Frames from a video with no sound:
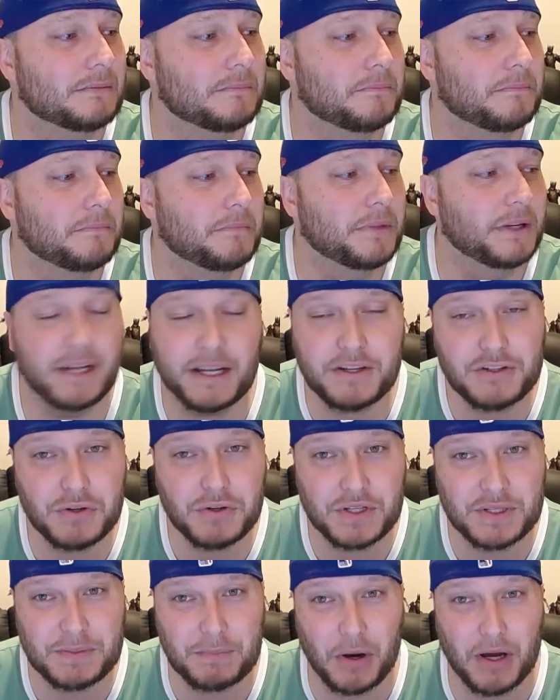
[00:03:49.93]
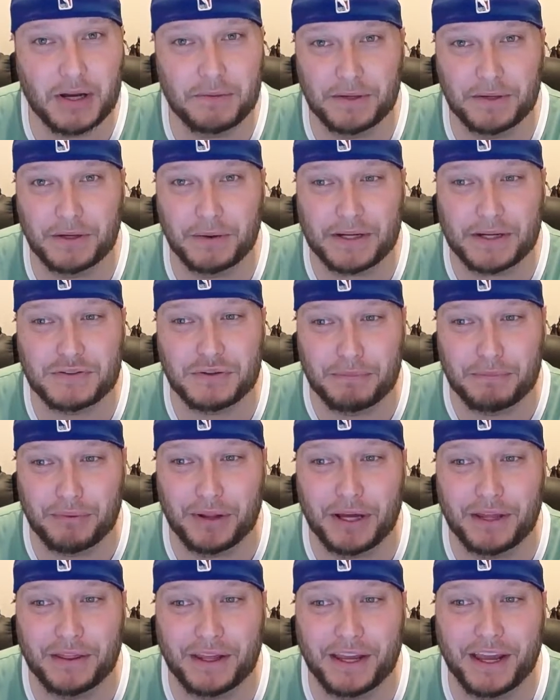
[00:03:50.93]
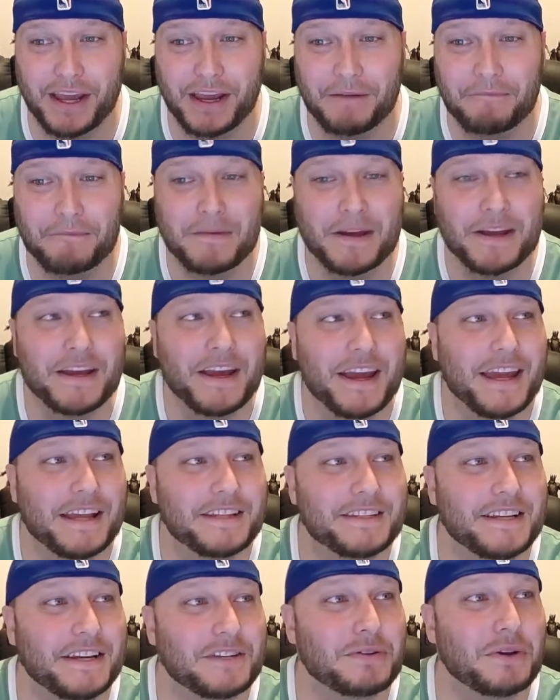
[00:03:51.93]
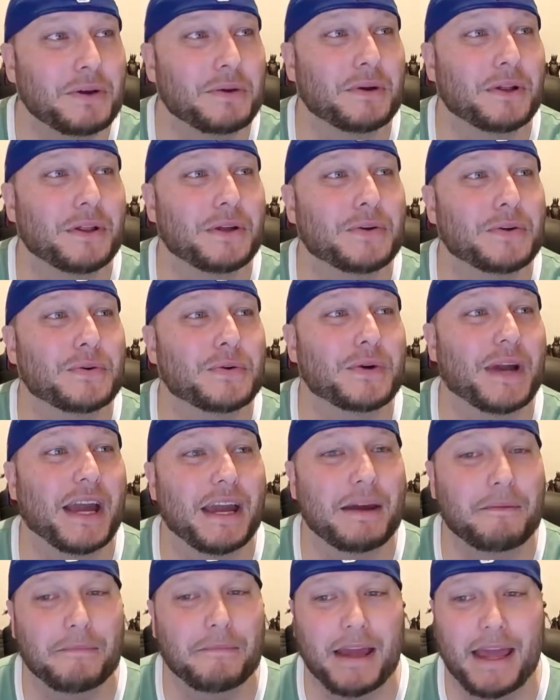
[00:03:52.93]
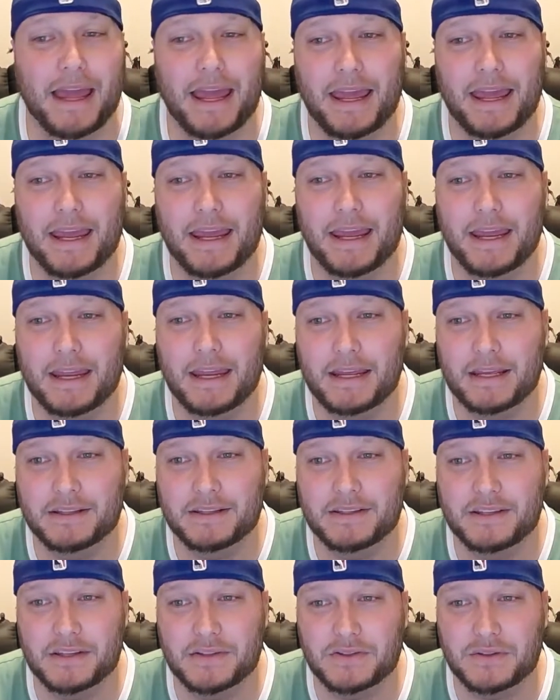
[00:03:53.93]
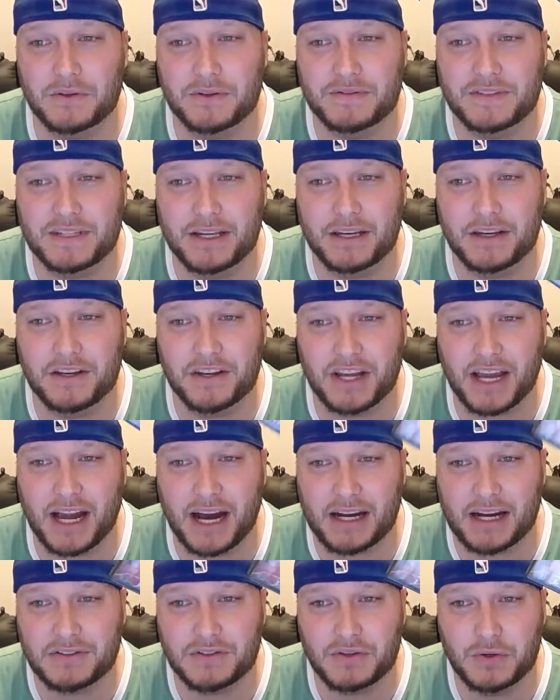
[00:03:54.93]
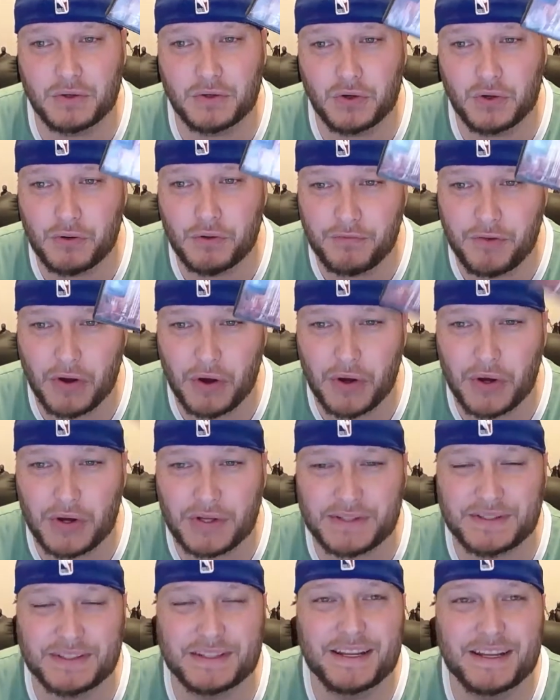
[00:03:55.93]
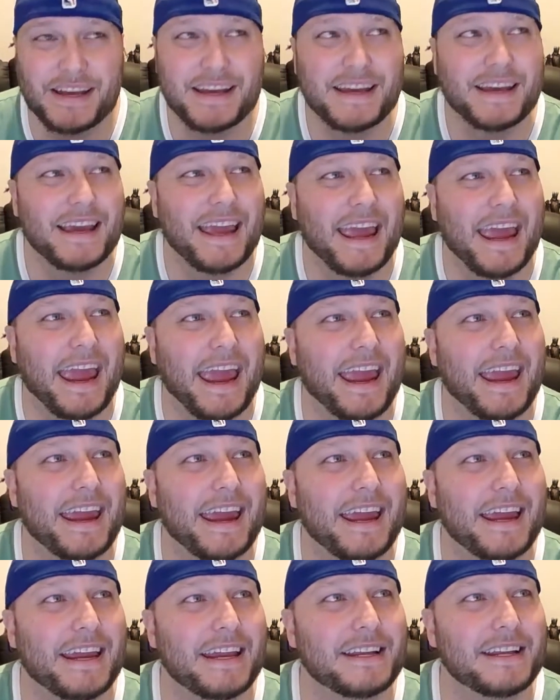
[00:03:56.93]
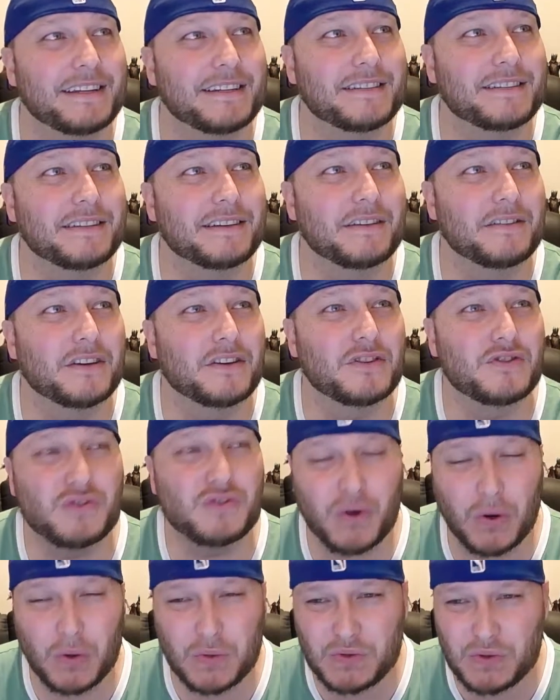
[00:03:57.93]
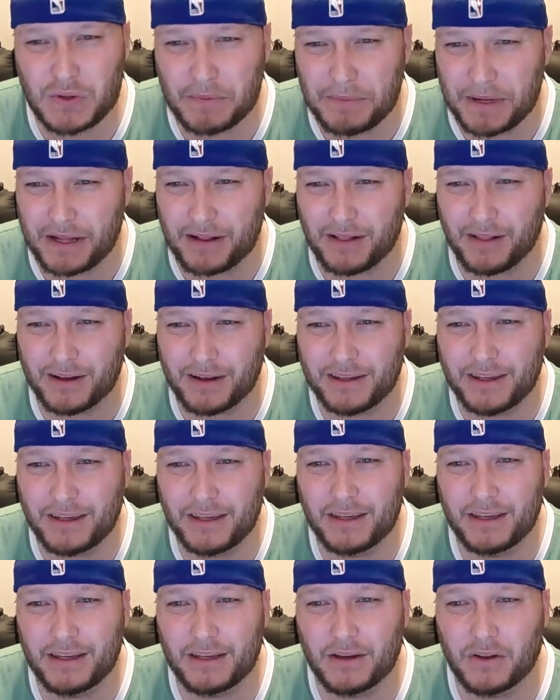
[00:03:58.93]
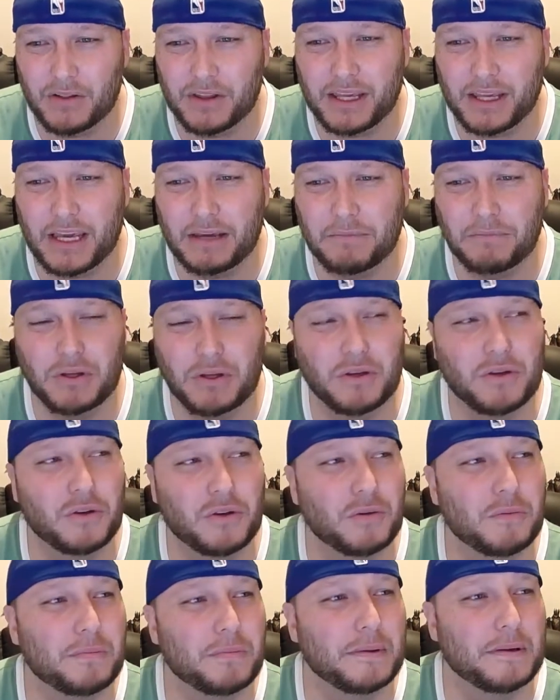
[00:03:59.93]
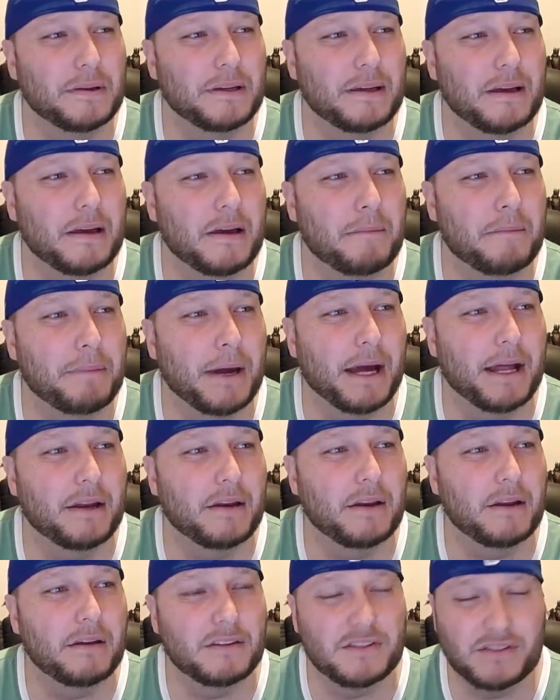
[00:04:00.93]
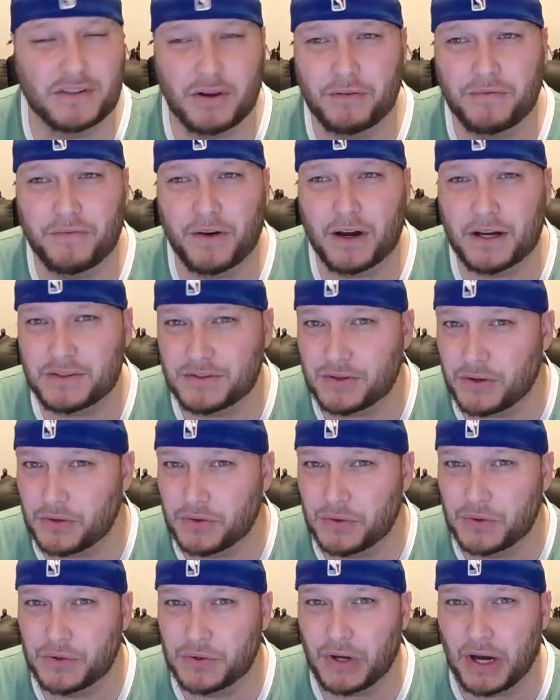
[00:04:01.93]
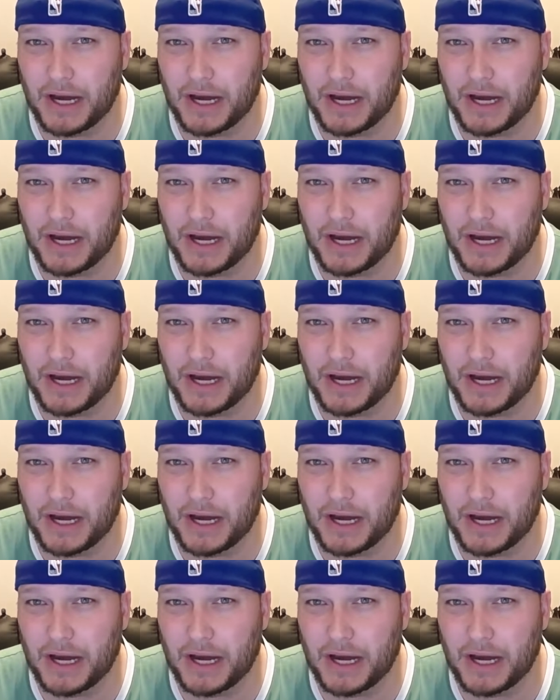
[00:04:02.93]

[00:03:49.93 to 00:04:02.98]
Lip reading: But it actually inspired me to actually play the game. It's actually a really cool game. It's sort of set in your cartoon universe, and the controls are a bit clunky on the GameCube, but so far so good. I